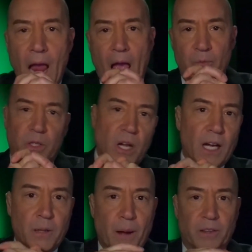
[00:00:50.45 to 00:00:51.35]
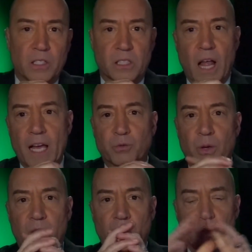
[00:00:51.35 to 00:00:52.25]
and we talked about this last
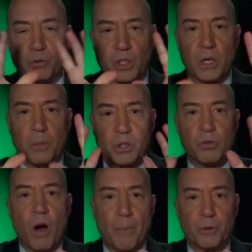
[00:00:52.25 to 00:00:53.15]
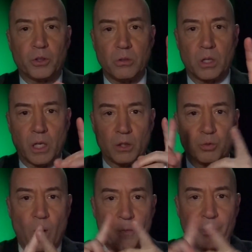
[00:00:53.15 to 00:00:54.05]
week, that there was going to be two
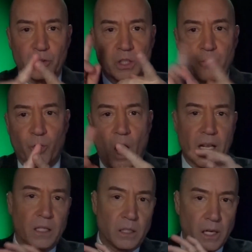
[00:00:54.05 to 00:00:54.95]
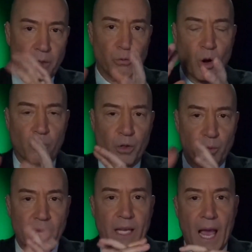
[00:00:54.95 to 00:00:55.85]
opportunities, one Thursday, Friday, and another one over
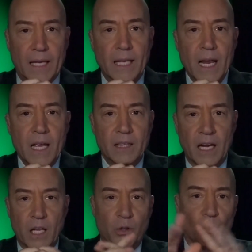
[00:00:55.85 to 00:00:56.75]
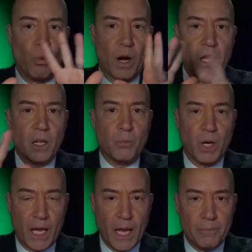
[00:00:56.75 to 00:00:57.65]
the weekend, that either one of them
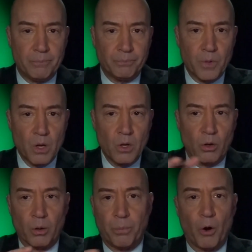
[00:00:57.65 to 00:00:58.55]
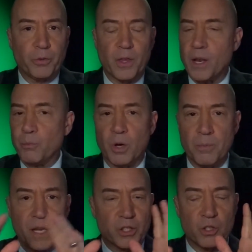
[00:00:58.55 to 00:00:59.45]
would hit or both of them
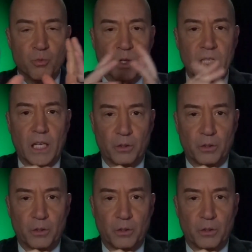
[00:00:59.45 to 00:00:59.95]
would miss. You wouldn't